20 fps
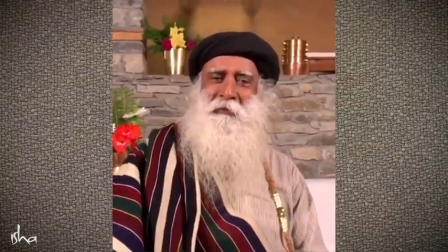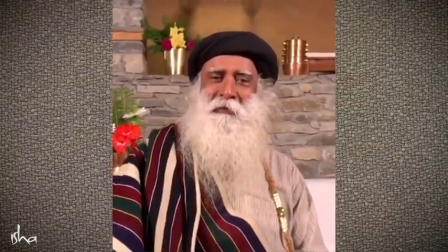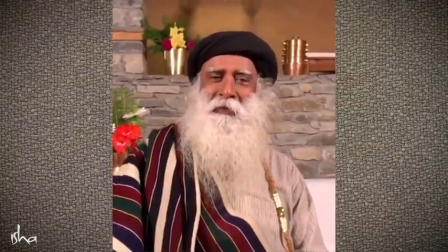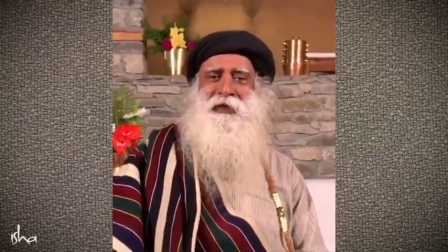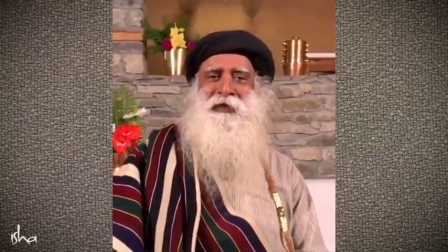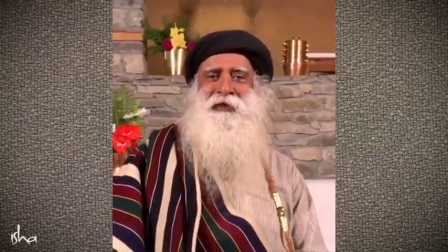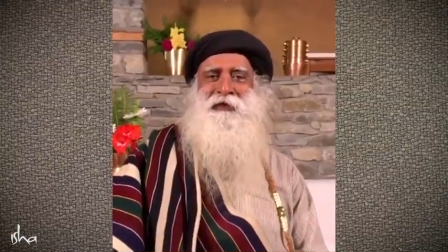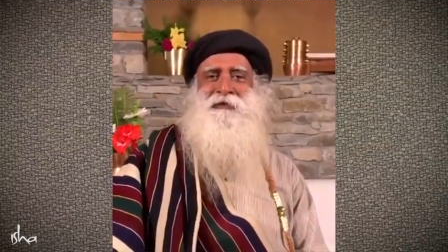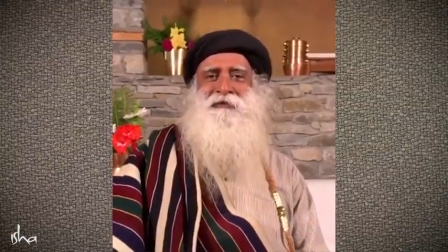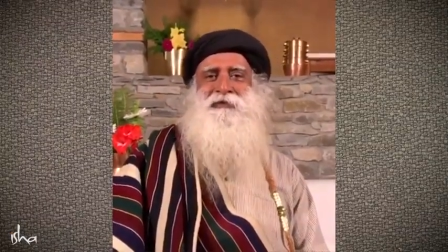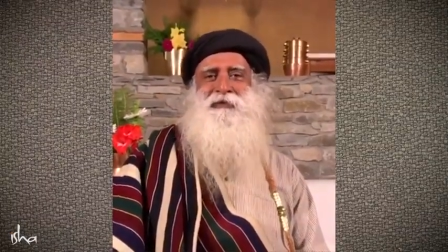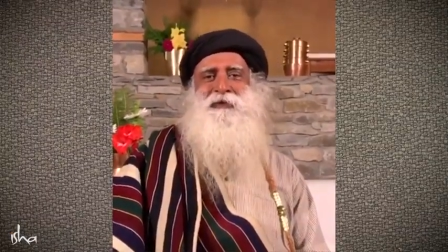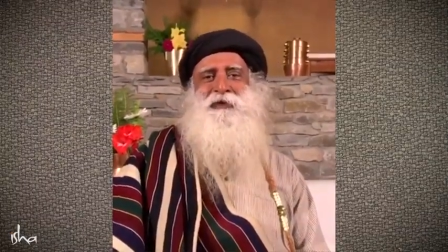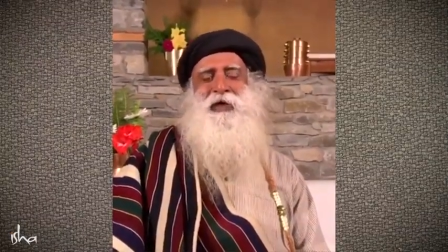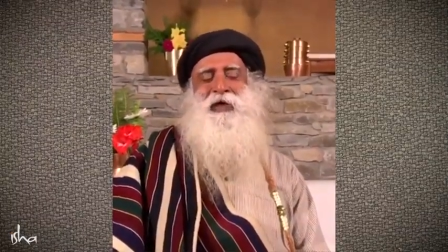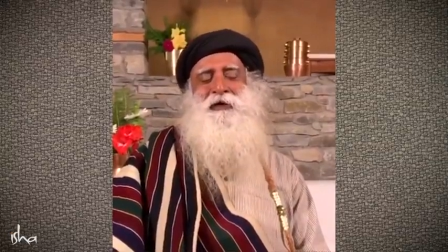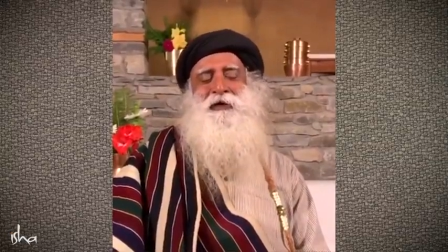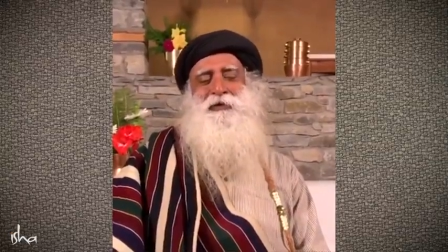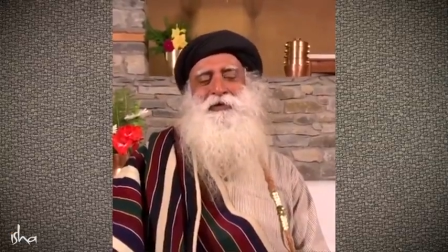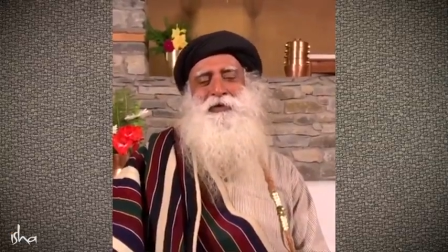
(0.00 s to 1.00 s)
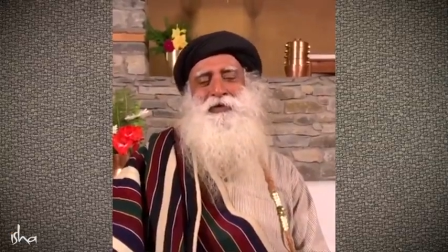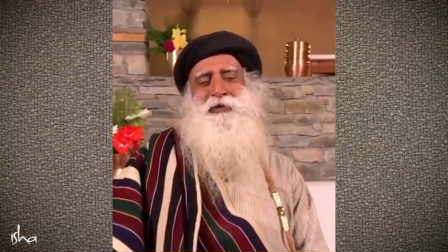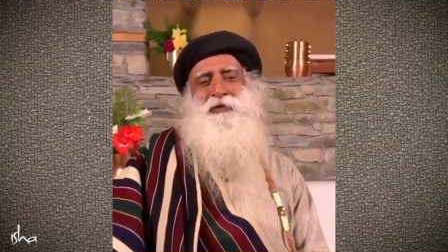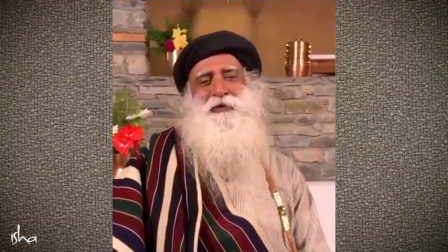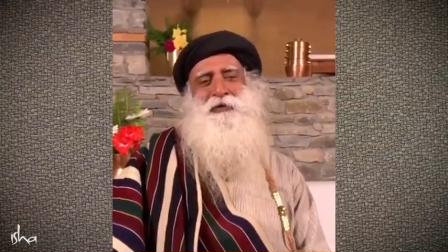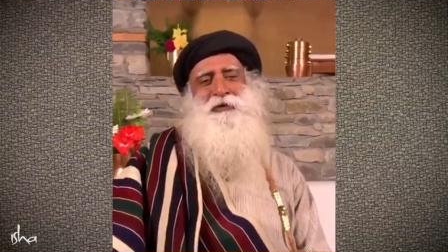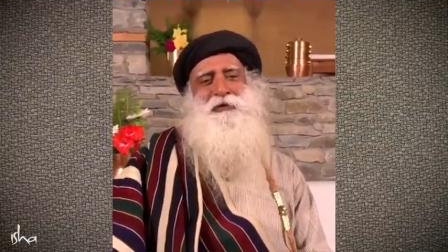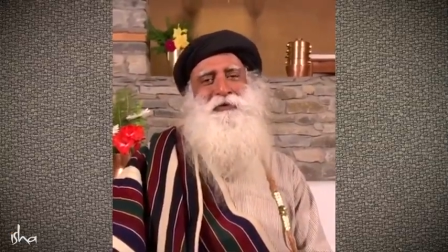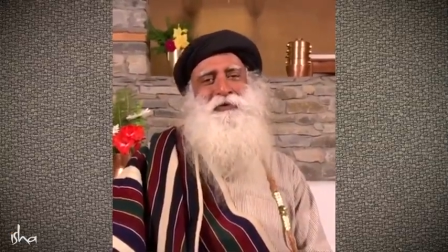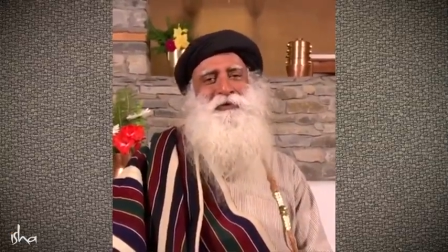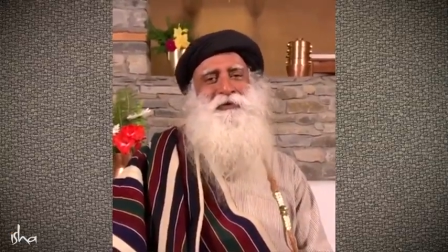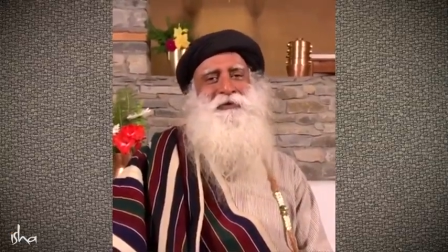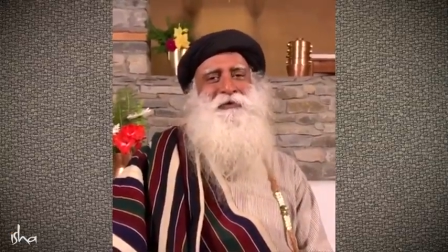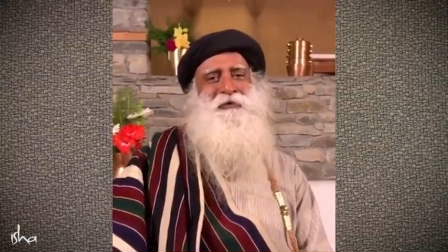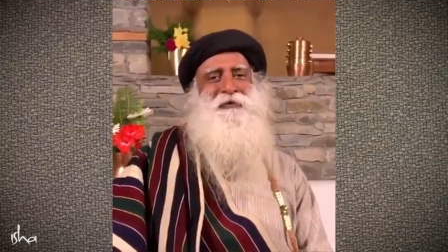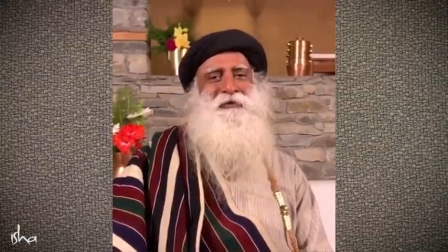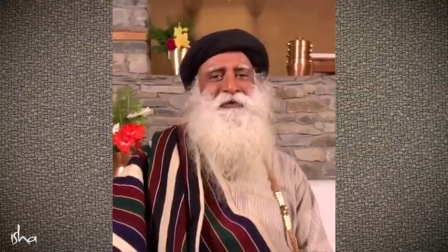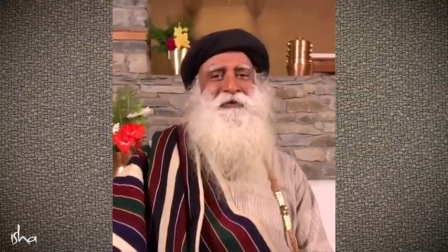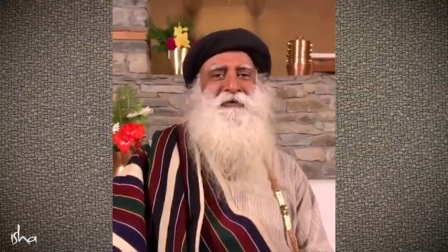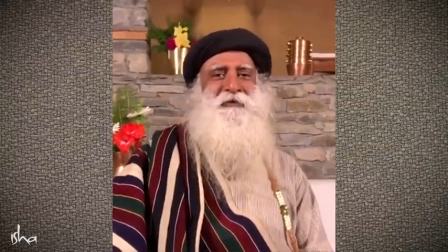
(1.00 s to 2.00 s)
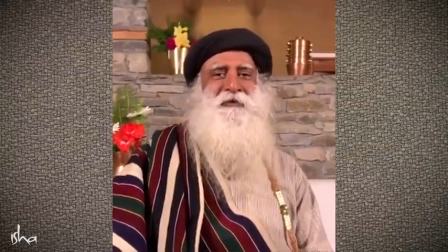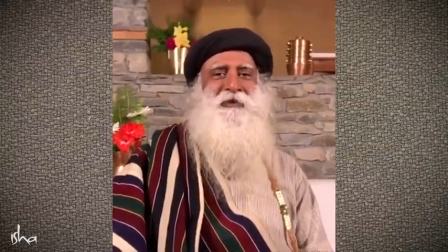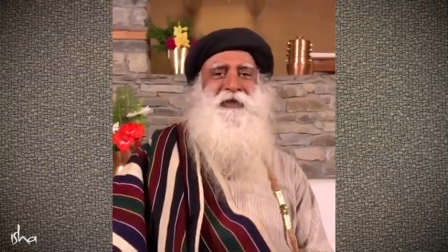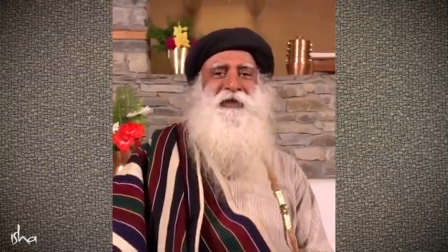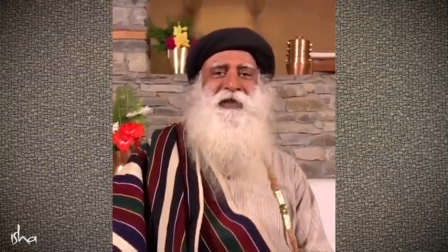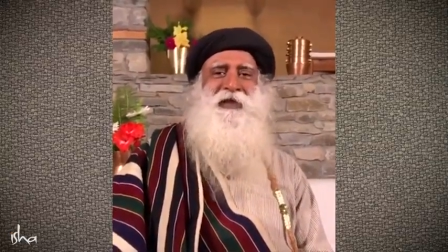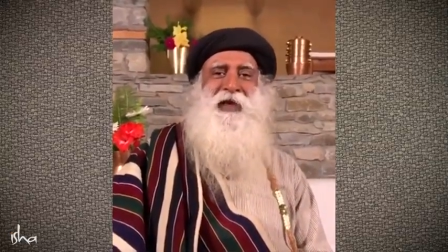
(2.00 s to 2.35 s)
But if you try to sew with